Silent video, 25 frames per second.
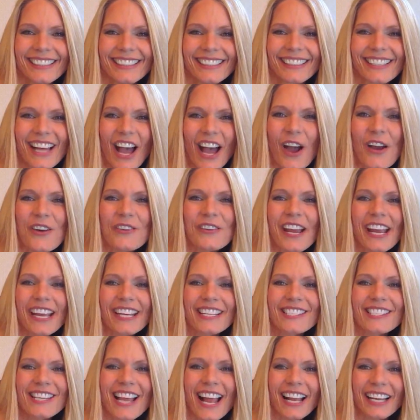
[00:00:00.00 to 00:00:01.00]
All
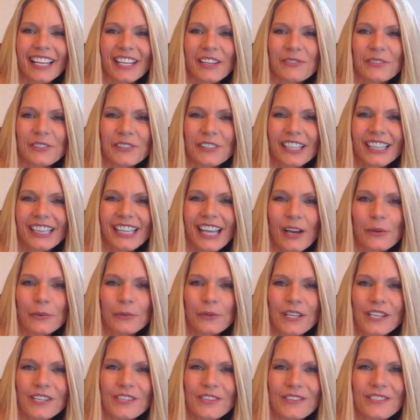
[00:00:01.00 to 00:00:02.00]
right, Johnny, we'll get that
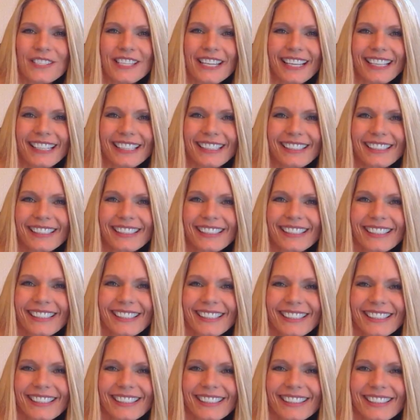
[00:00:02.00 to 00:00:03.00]
redo done.
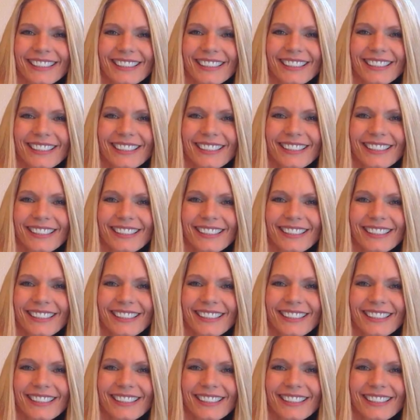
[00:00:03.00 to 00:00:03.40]
I have